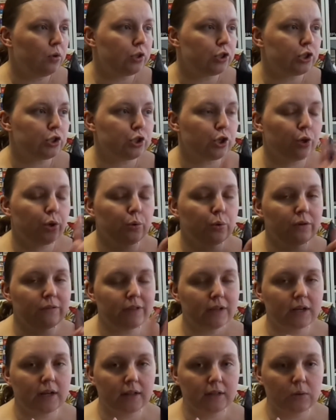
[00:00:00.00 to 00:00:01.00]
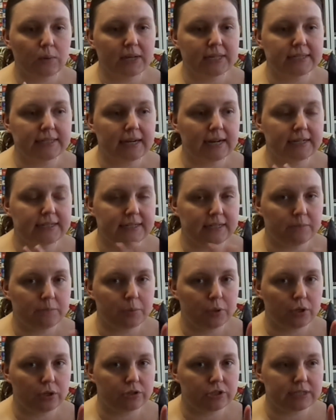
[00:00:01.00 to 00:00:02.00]
two of the colorways that I
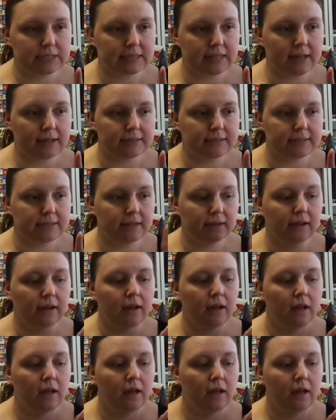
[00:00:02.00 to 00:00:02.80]
didn't purchase last year.